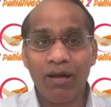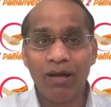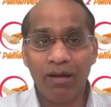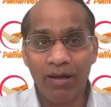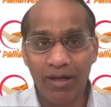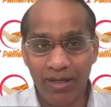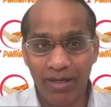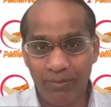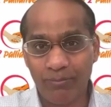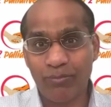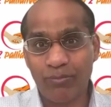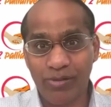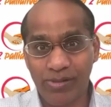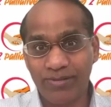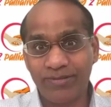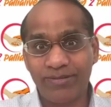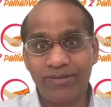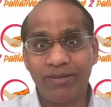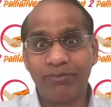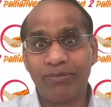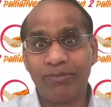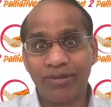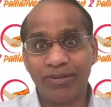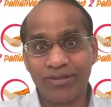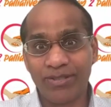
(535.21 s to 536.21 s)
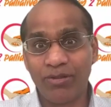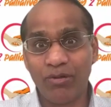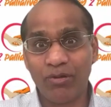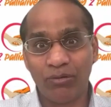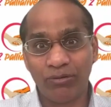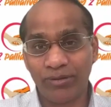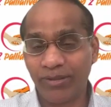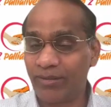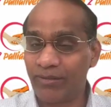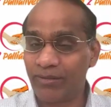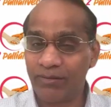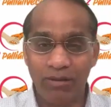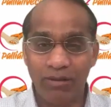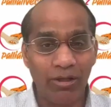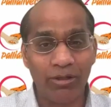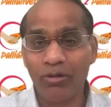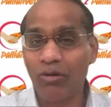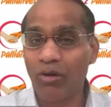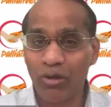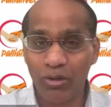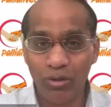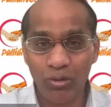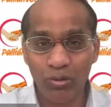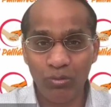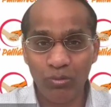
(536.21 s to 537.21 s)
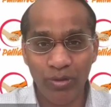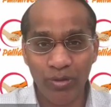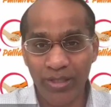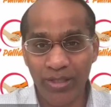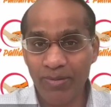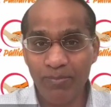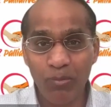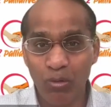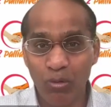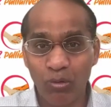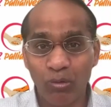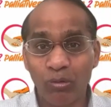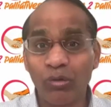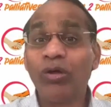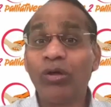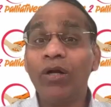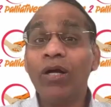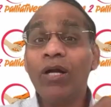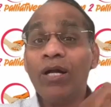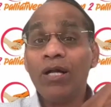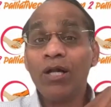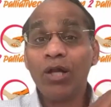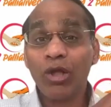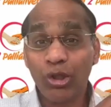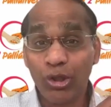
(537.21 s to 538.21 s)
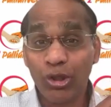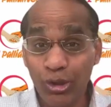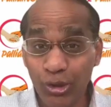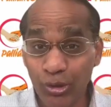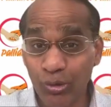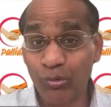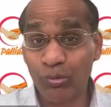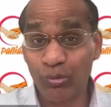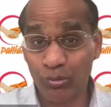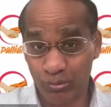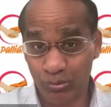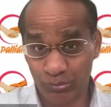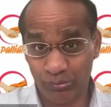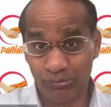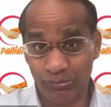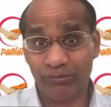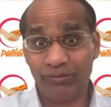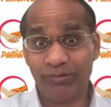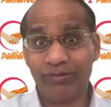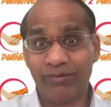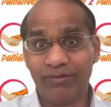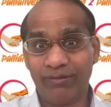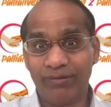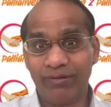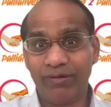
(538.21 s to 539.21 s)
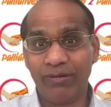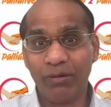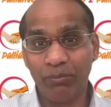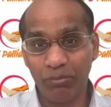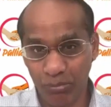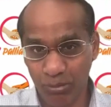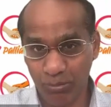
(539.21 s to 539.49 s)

I have to accept as a doctor, I can't do any more cure the